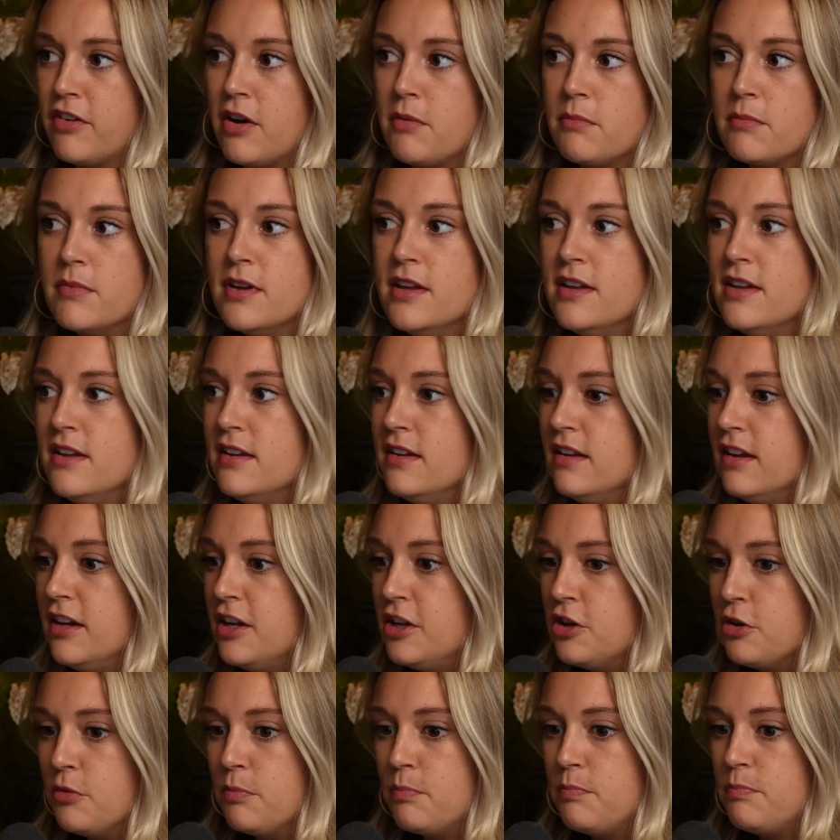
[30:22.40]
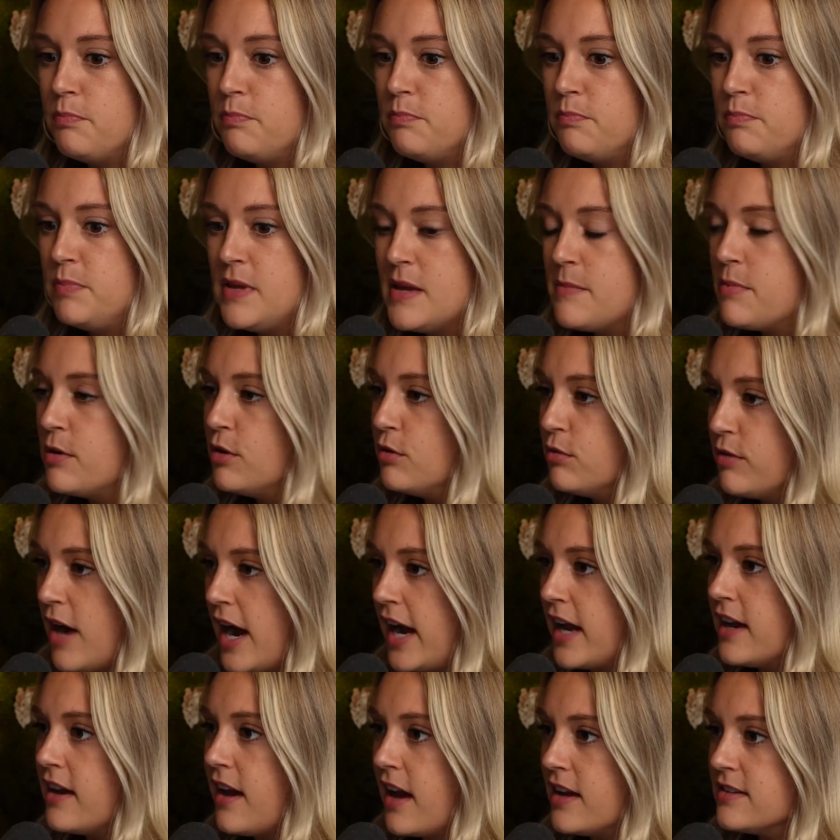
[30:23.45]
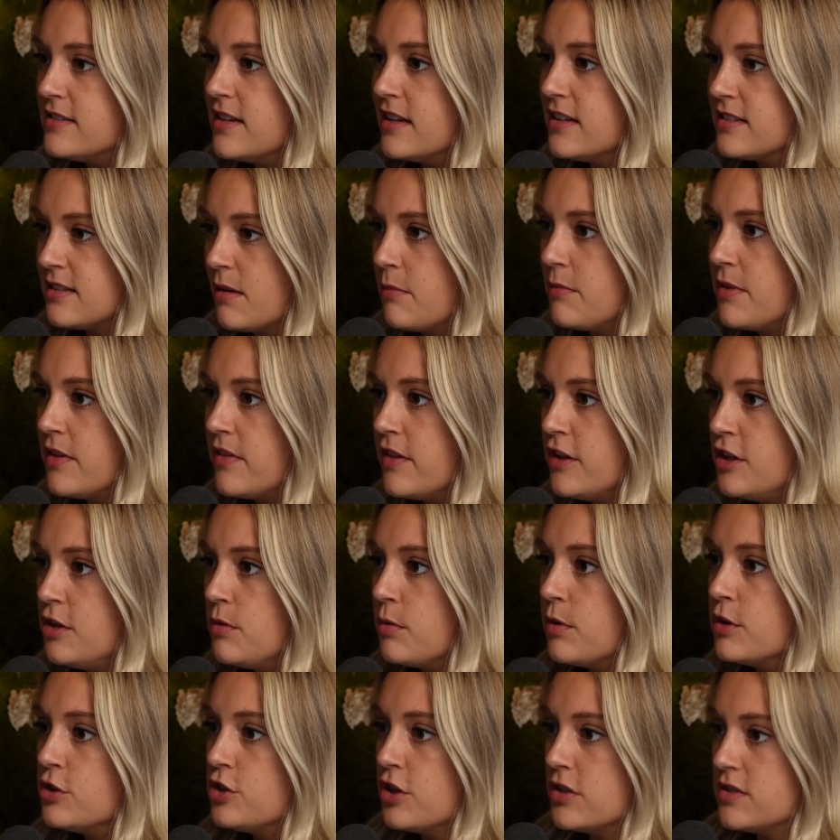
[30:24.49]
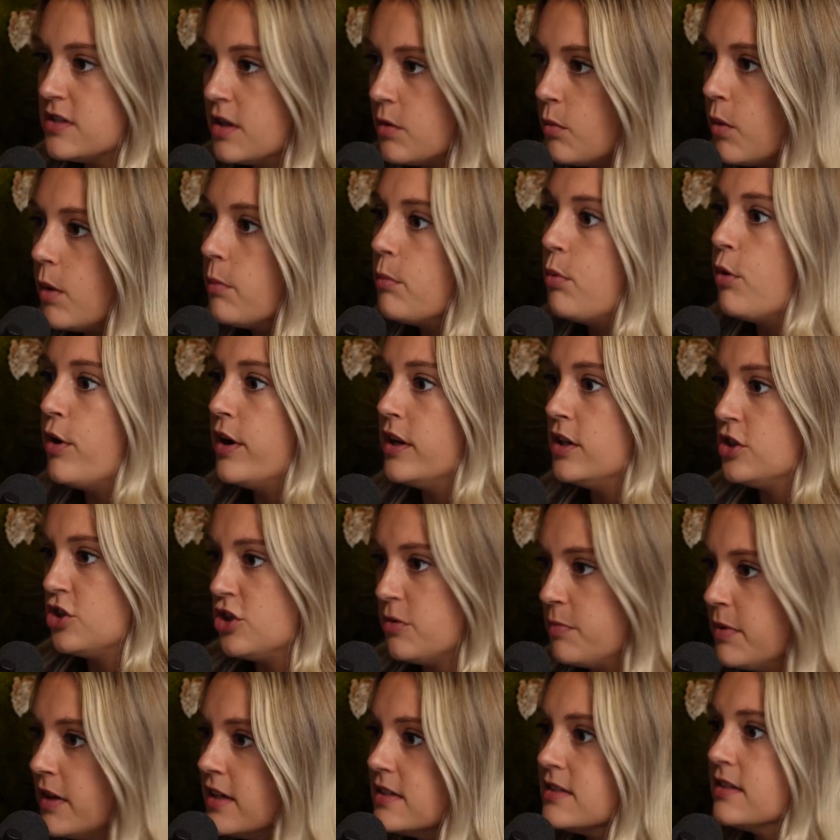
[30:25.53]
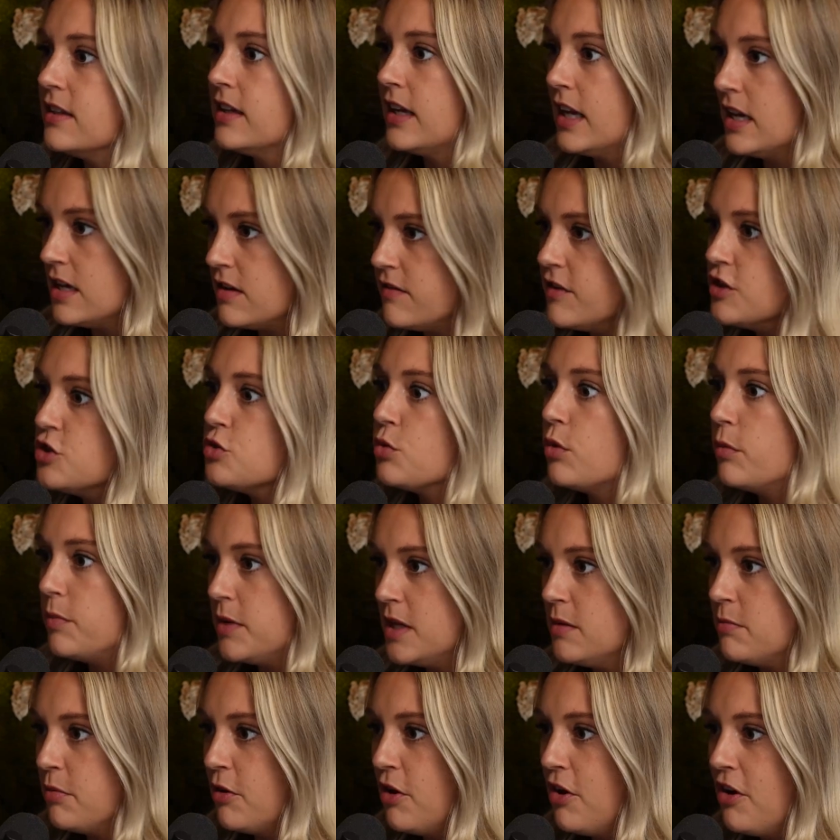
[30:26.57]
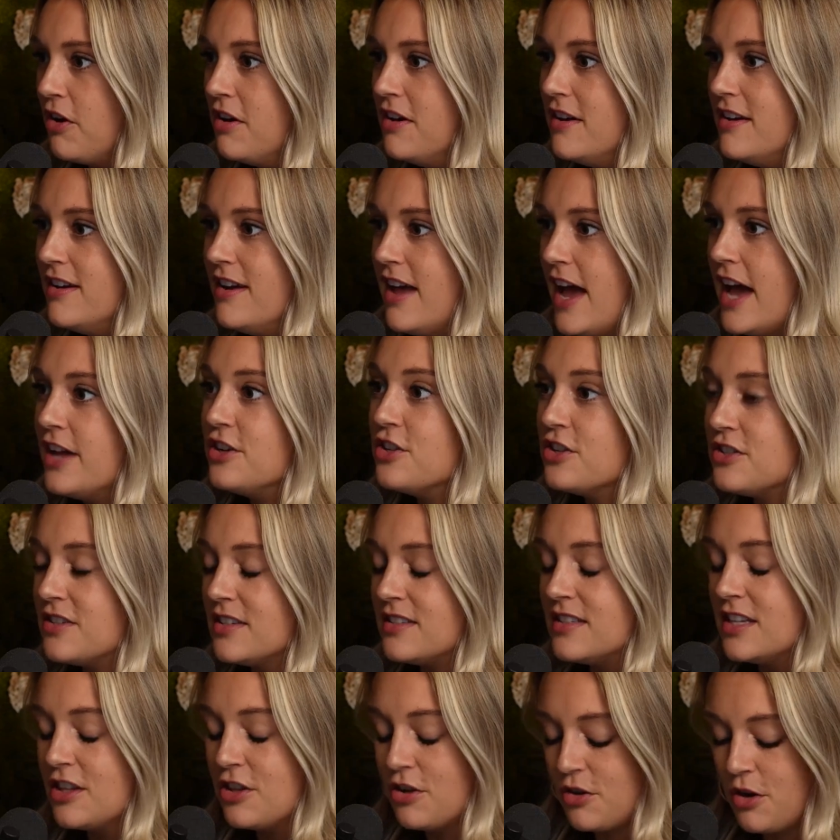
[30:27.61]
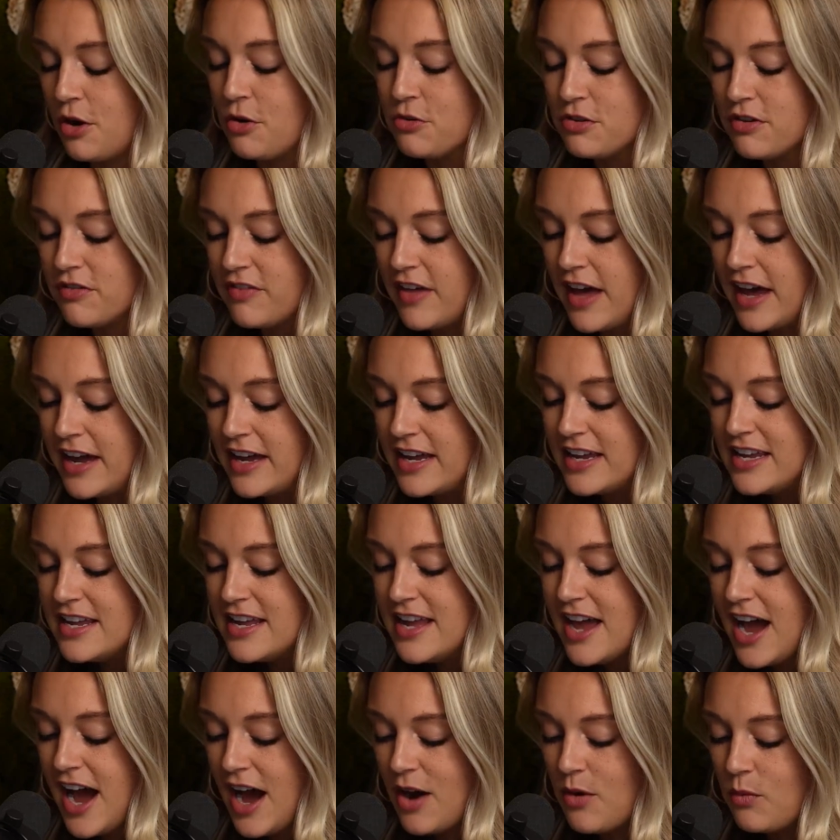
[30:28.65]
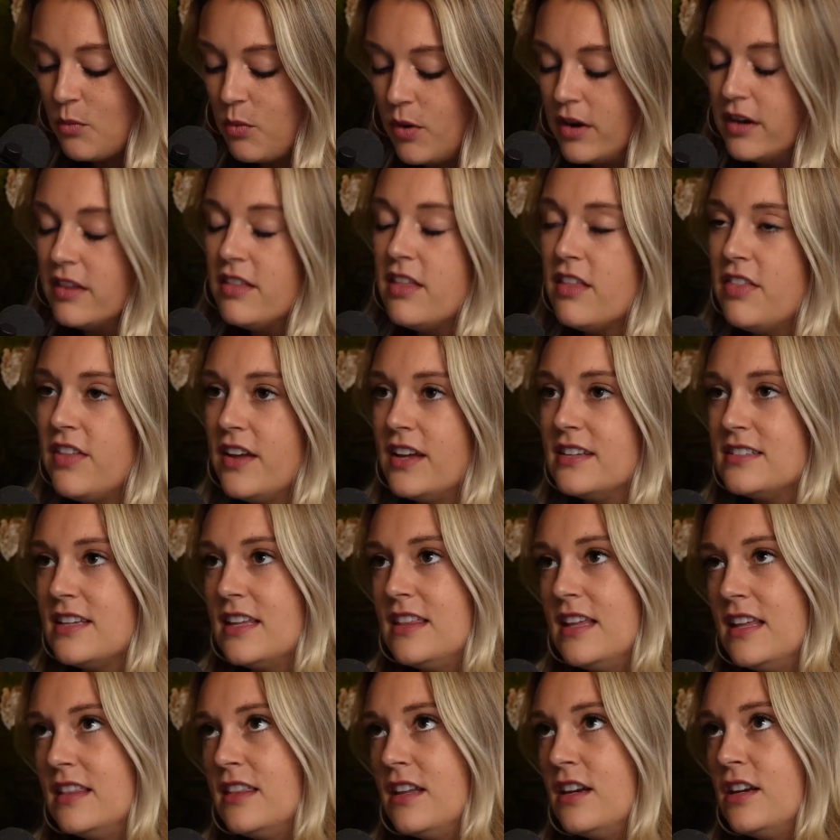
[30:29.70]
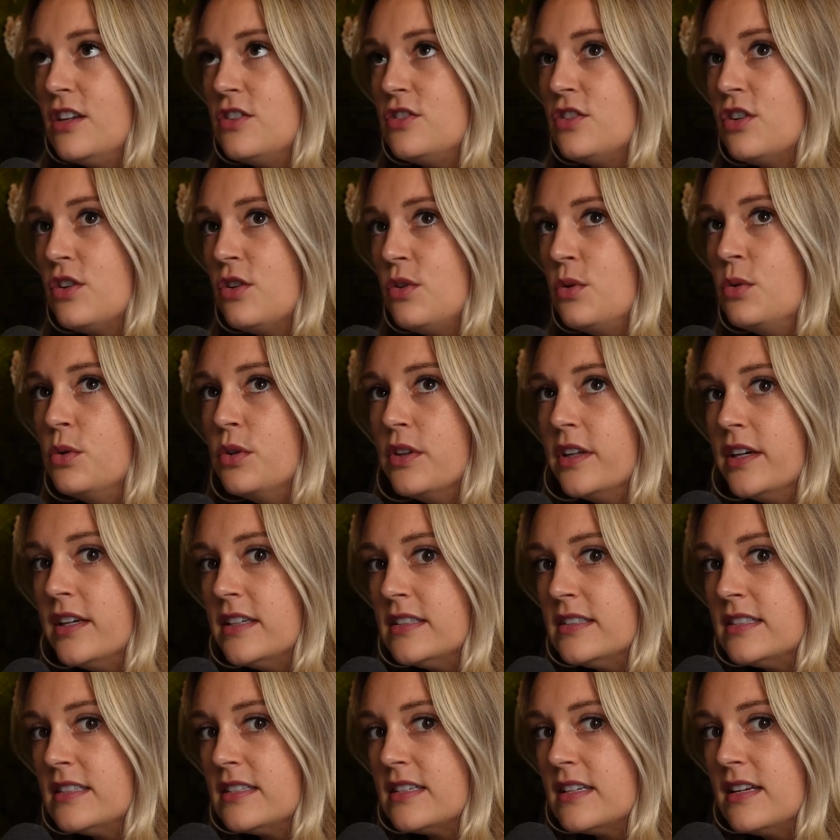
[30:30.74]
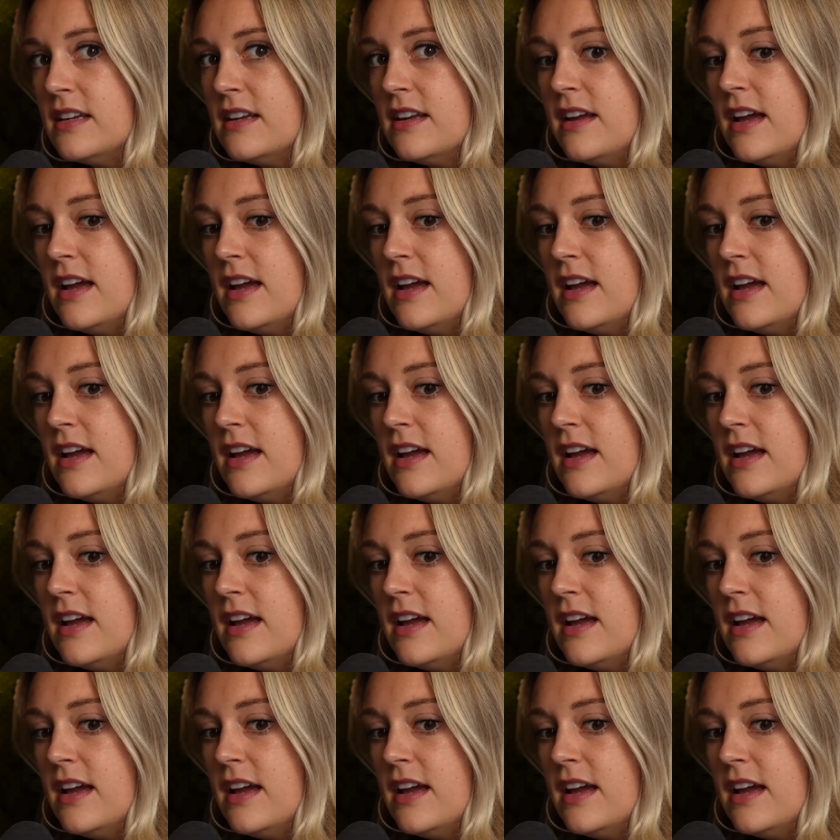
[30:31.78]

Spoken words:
from, you know, people recognizing something that you were just at one point shipping to like individual people, and just to see the growth of that. One of the things I think that is the coolest